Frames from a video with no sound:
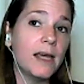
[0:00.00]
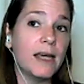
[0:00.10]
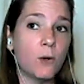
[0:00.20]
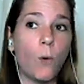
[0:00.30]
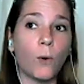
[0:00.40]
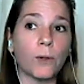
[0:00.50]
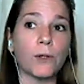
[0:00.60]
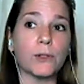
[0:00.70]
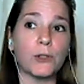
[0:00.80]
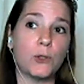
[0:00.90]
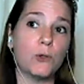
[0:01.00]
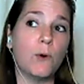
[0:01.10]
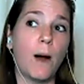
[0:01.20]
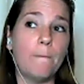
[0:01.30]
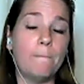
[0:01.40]
in order
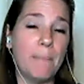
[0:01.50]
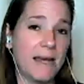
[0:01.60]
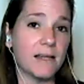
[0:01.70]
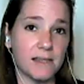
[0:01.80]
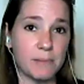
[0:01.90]
to make a